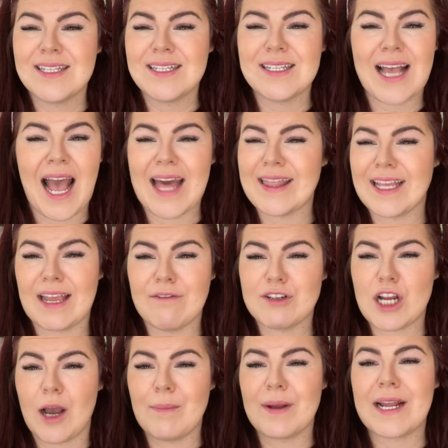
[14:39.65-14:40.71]
at the gift
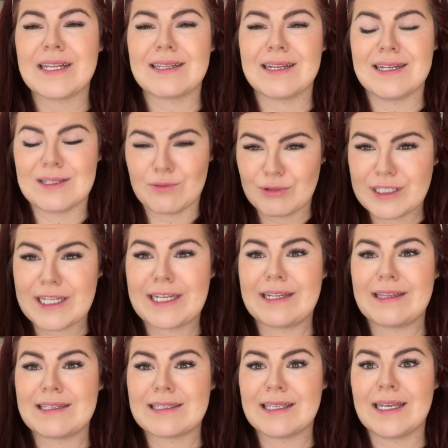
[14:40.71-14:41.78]
shop because it is
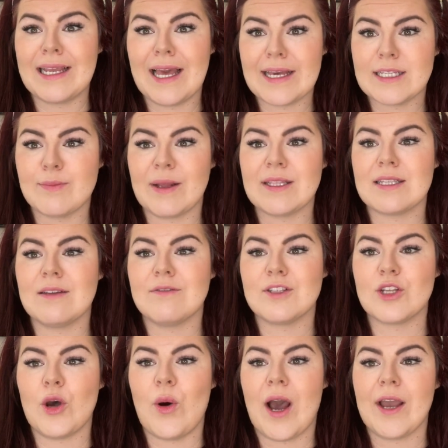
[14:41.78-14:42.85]
ridiculously expensive.
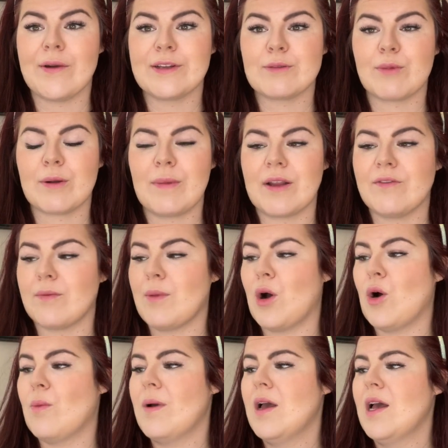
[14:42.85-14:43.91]
So I always bring mine from
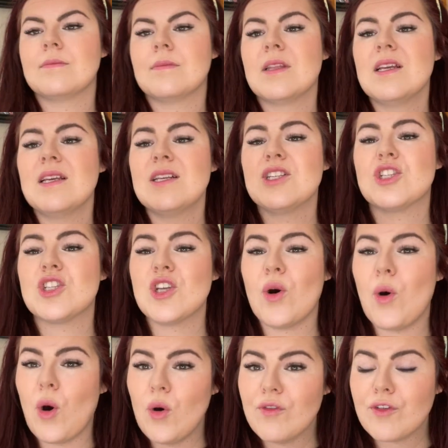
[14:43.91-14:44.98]
home.
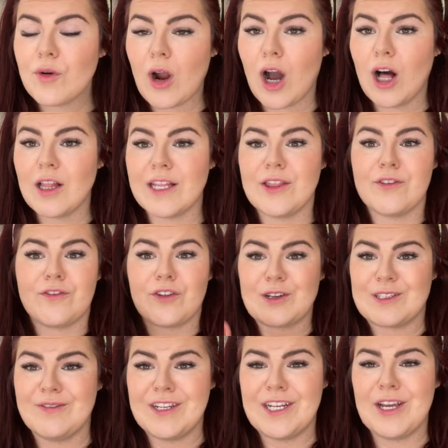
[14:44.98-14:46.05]
So overall, in the
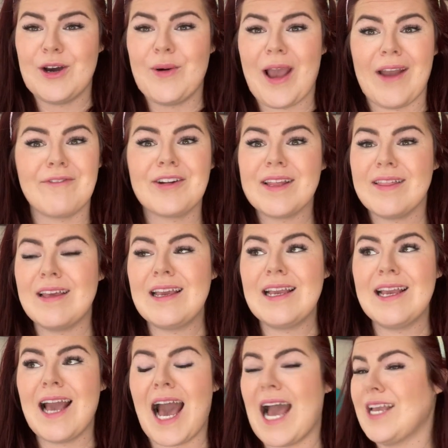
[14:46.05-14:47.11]
first video,
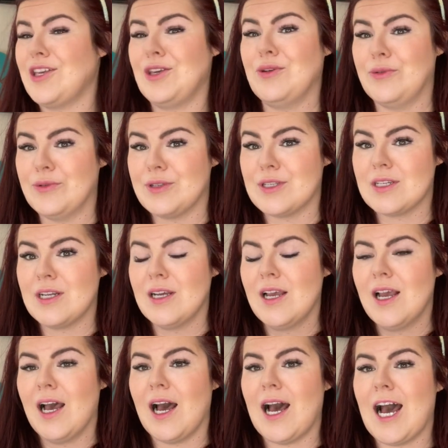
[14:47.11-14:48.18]
everything I used,
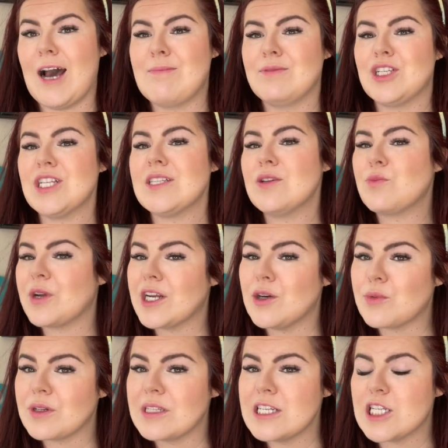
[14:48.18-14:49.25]
just the wrinkle
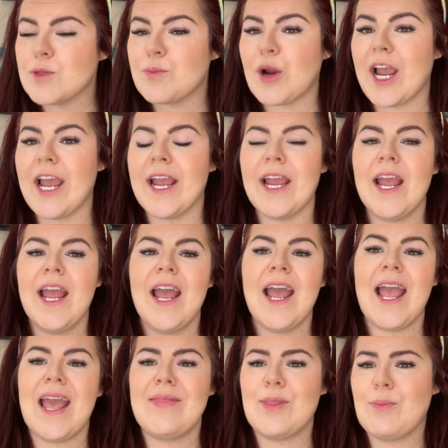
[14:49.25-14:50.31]
release spray
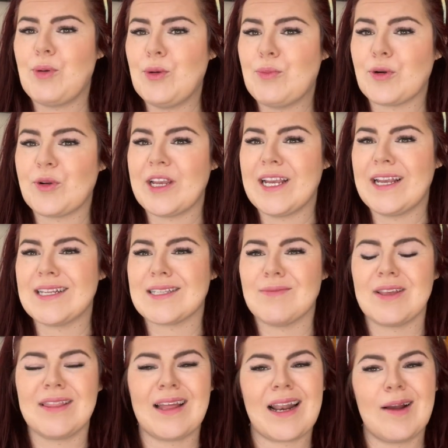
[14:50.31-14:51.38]
and the poopery is
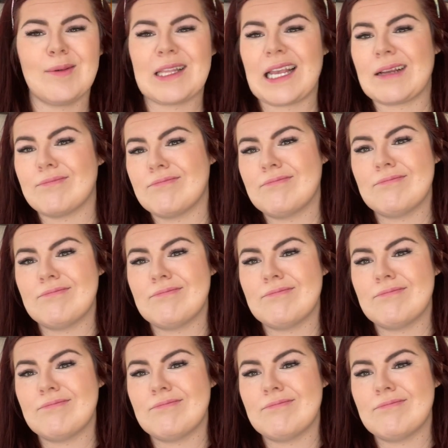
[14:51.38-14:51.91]
something that I was like,